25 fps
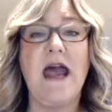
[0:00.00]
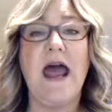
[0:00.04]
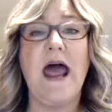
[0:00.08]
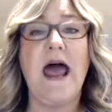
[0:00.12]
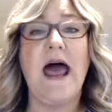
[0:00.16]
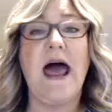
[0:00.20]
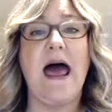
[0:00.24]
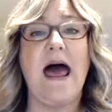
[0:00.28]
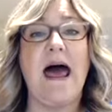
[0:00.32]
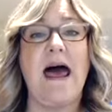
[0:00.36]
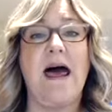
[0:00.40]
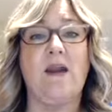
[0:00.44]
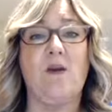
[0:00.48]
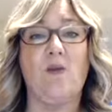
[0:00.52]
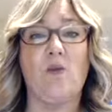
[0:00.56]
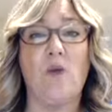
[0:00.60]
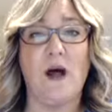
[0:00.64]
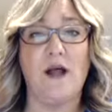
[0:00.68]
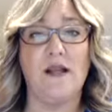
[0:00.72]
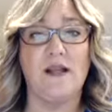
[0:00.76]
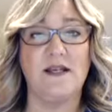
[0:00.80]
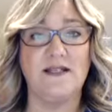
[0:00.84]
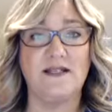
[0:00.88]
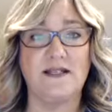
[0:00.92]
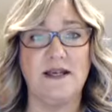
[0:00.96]
And
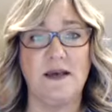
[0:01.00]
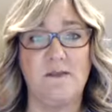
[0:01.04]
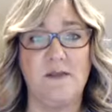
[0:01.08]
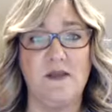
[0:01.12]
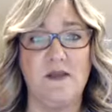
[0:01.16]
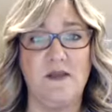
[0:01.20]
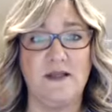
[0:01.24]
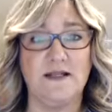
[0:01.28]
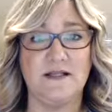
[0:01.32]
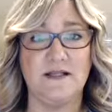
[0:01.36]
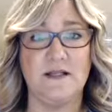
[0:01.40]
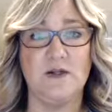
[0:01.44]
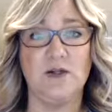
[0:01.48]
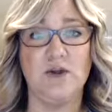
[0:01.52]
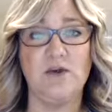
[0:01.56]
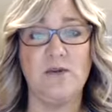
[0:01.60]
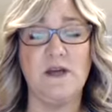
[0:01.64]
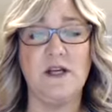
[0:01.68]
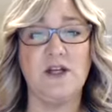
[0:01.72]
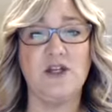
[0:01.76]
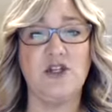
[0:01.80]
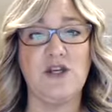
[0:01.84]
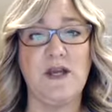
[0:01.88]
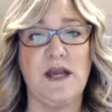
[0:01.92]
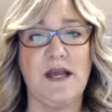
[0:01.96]
Wella sent me these
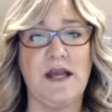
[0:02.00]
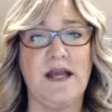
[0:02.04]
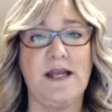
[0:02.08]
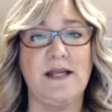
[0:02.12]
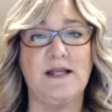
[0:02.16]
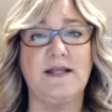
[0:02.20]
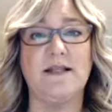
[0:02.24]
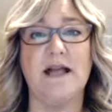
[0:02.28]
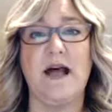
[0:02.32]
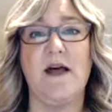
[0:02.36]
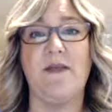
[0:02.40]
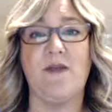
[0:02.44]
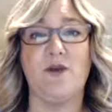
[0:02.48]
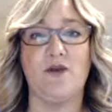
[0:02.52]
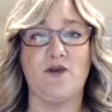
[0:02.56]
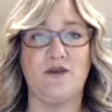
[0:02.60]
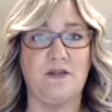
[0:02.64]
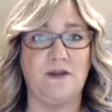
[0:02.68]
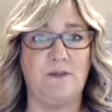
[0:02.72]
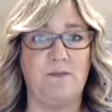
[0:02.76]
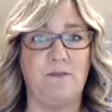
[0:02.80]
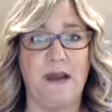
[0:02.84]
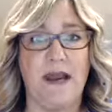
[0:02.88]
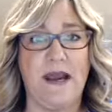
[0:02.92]
Illumina shades, and there's a